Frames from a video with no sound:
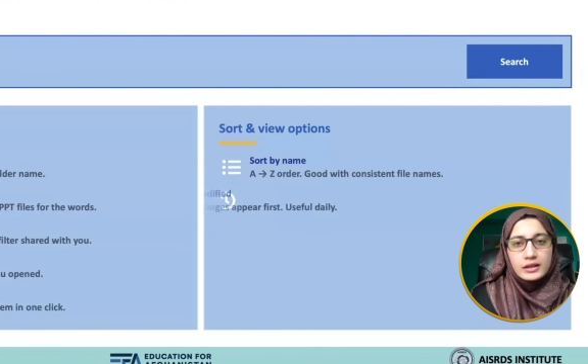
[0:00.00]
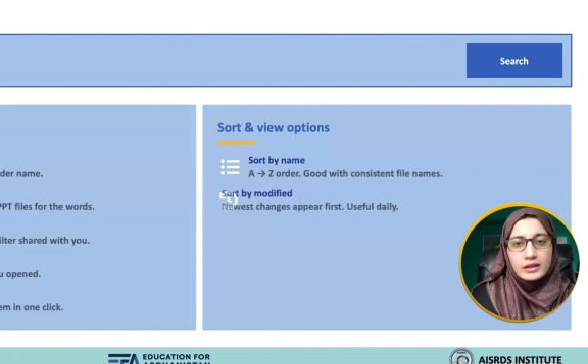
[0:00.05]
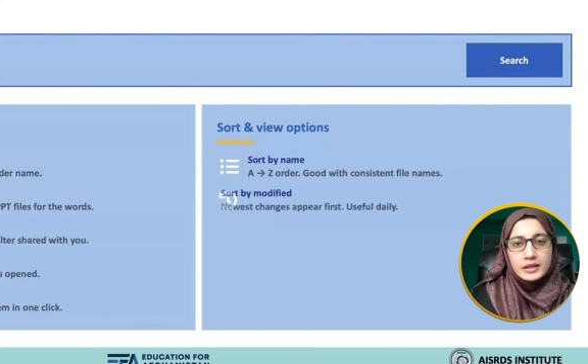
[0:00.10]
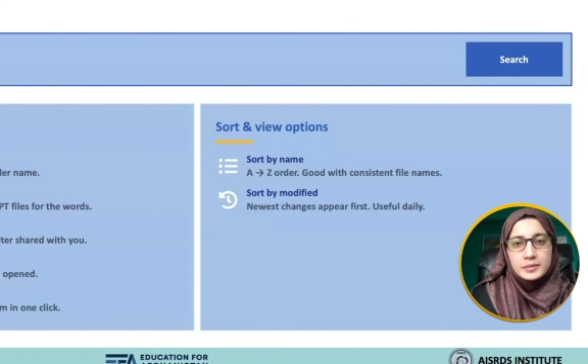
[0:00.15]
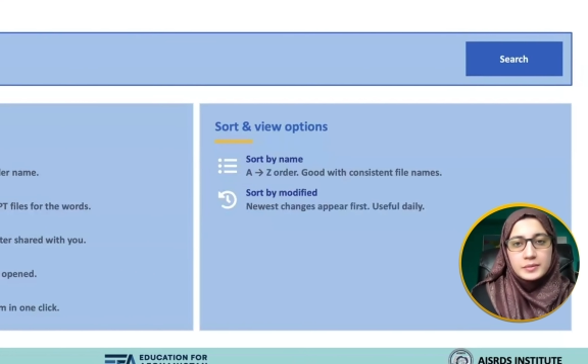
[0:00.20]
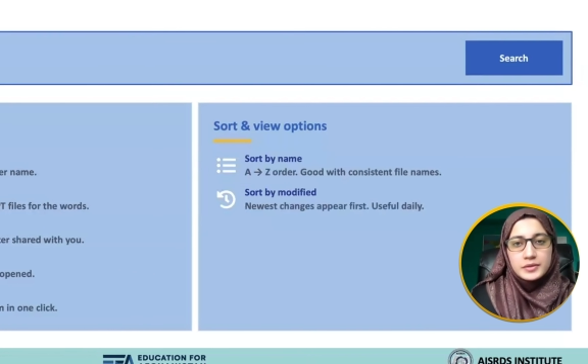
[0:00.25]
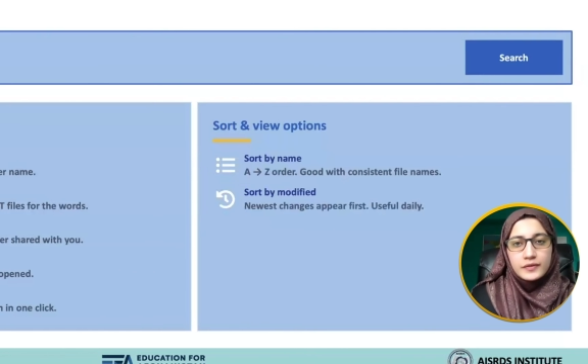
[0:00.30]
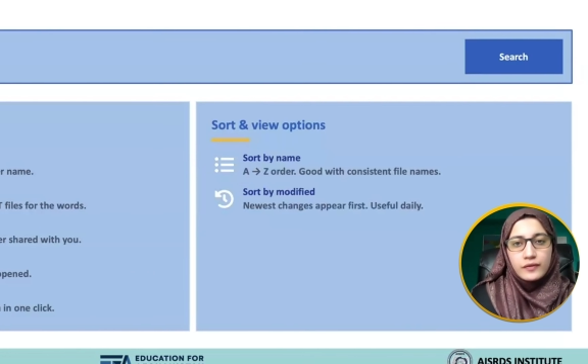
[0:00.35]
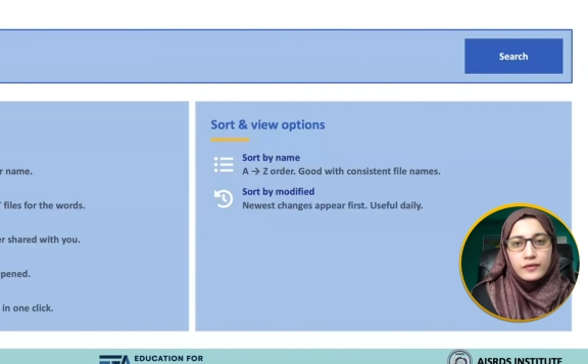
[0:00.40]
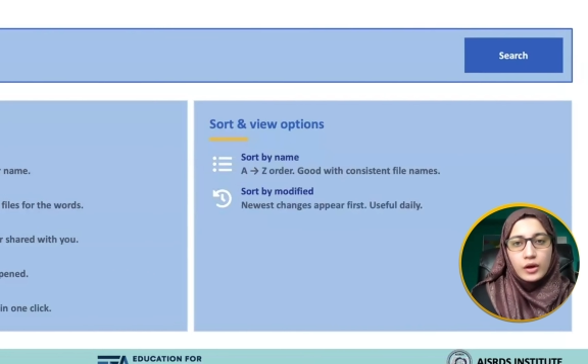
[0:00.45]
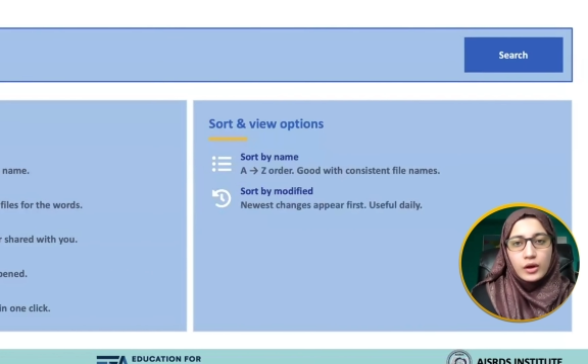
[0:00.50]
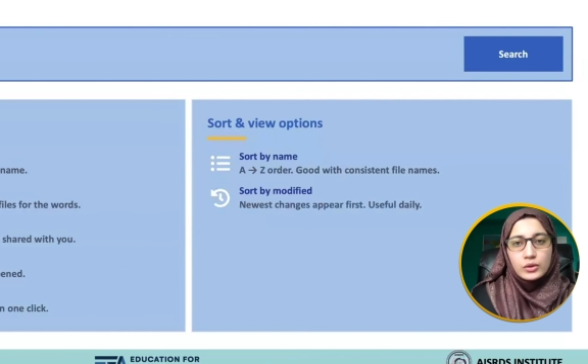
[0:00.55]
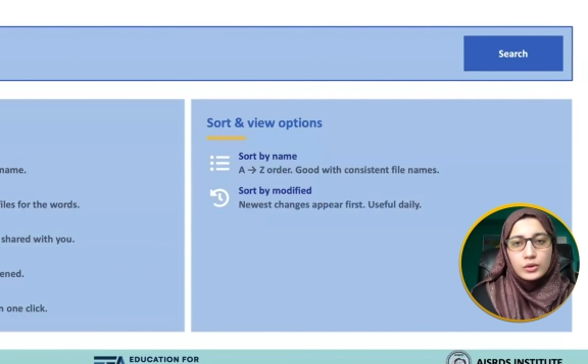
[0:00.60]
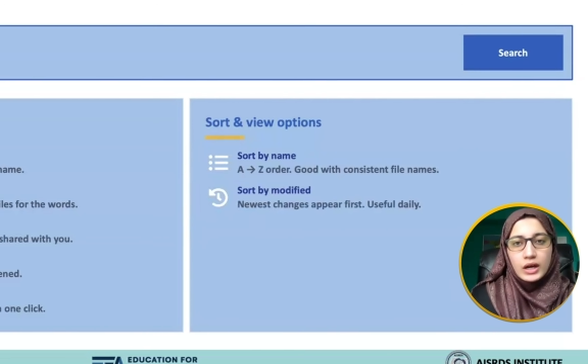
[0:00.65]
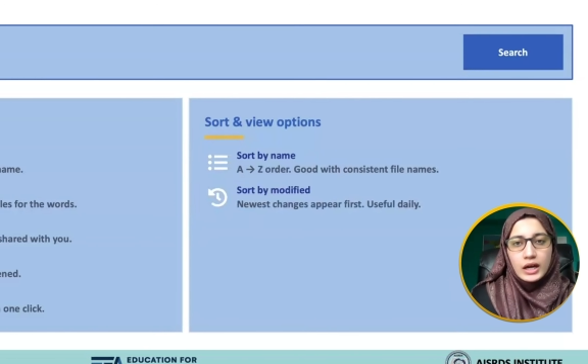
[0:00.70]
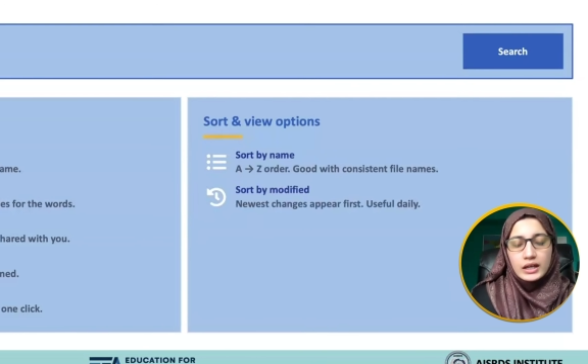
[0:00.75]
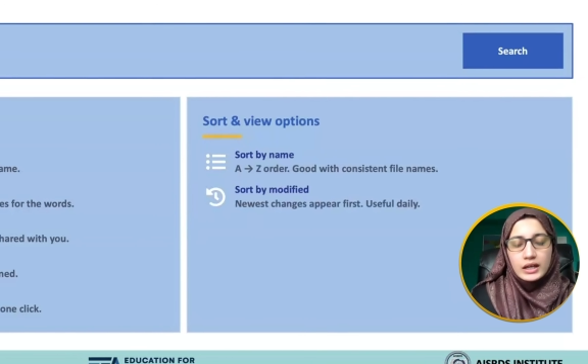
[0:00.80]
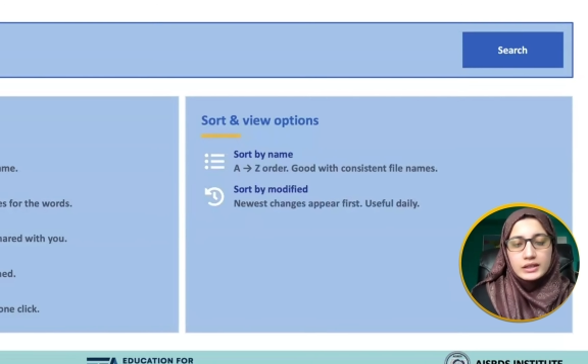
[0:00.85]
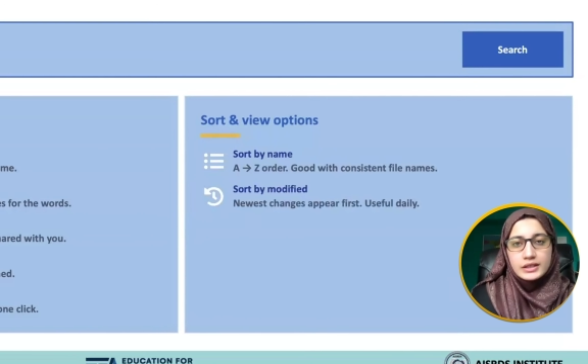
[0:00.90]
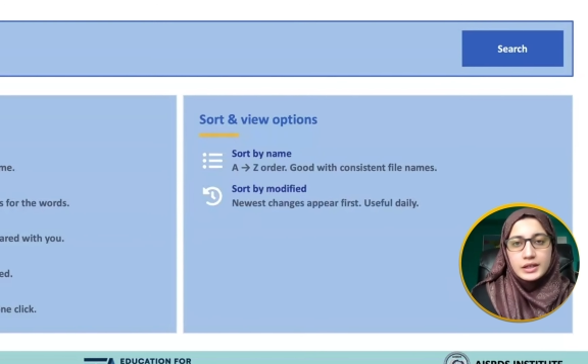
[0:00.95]
follow a clear
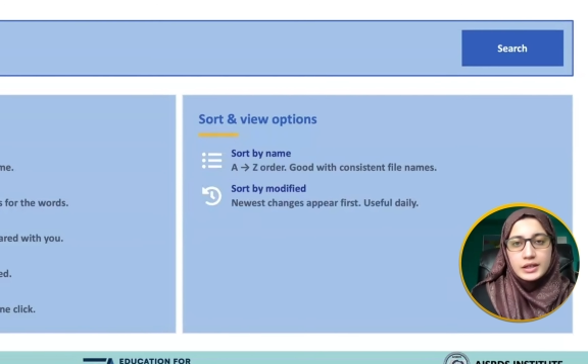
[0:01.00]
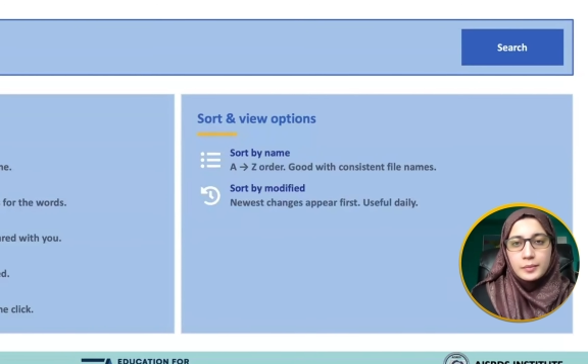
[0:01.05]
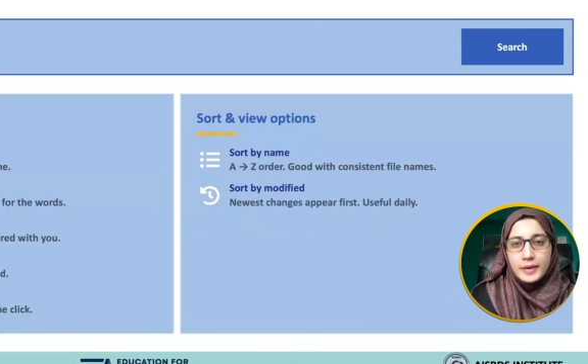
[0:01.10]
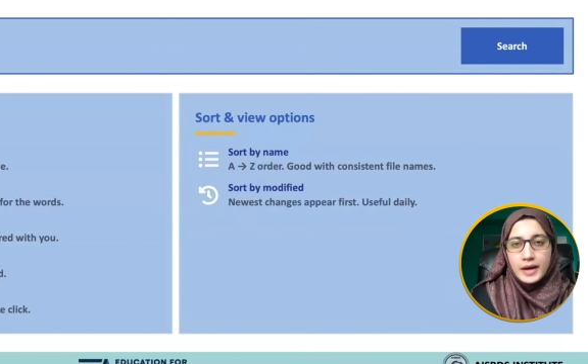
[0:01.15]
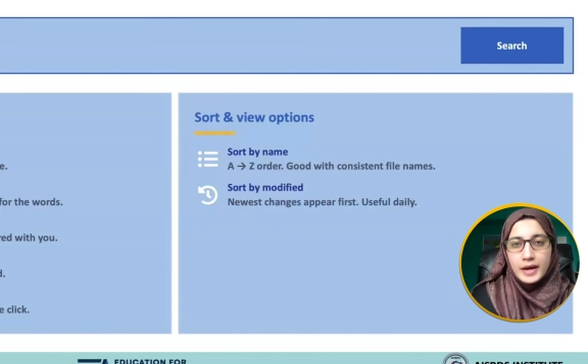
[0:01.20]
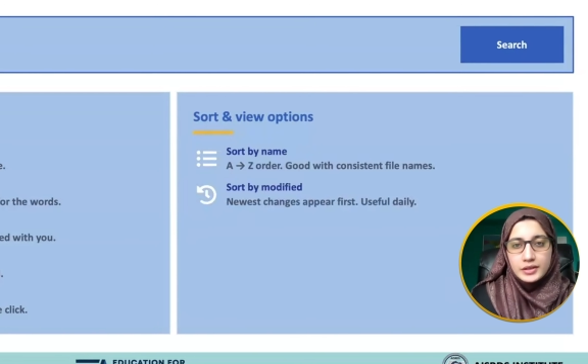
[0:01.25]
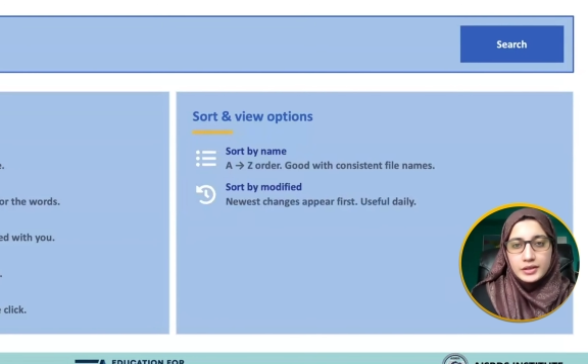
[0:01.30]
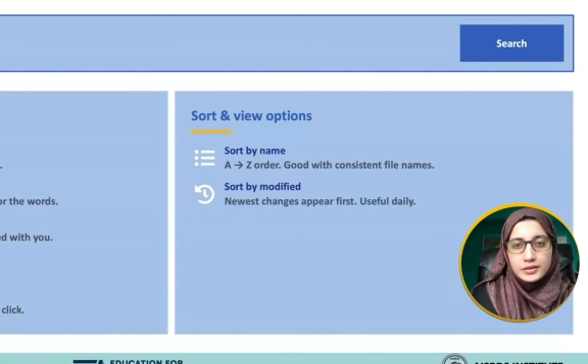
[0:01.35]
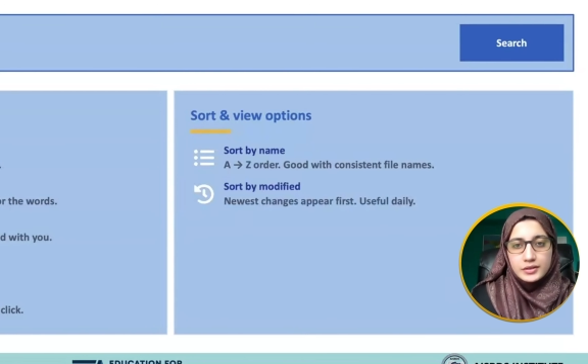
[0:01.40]
pattern.